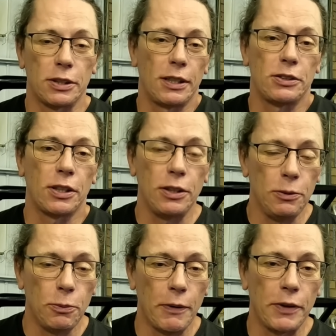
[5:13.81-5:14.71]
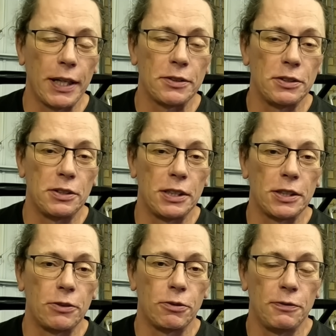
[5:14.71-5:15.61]
so that's only
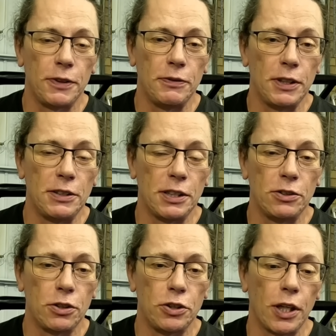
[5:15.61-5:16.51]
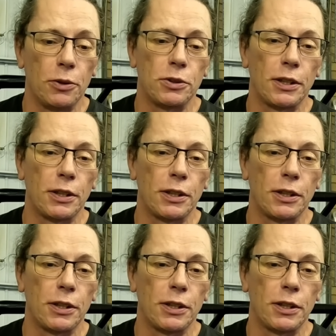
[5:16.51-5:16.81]
1,650 since the show.